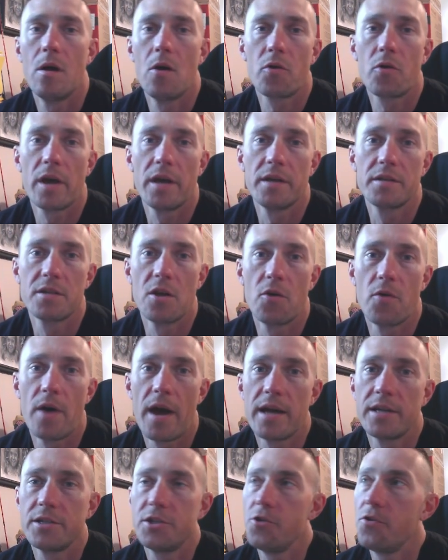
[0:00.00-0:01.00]
Okay, so
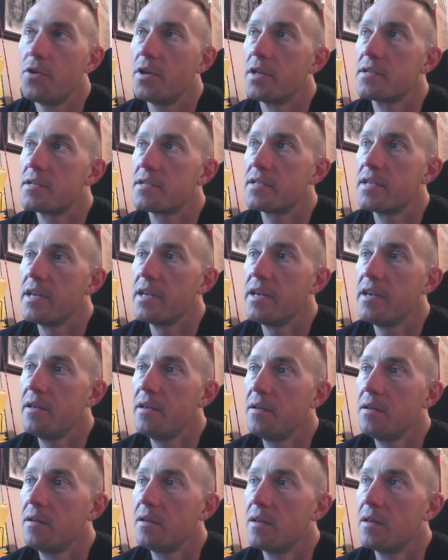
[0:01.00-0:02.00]
as you can
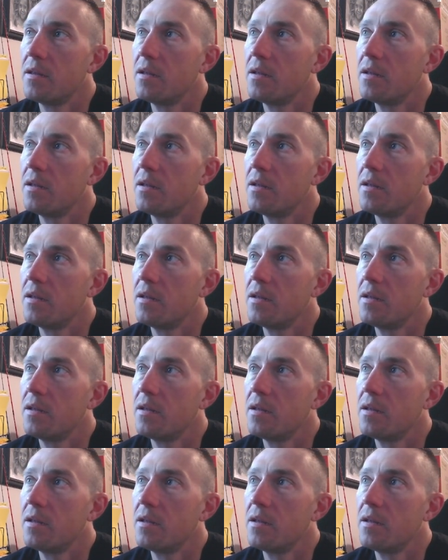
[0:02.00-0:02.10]
see,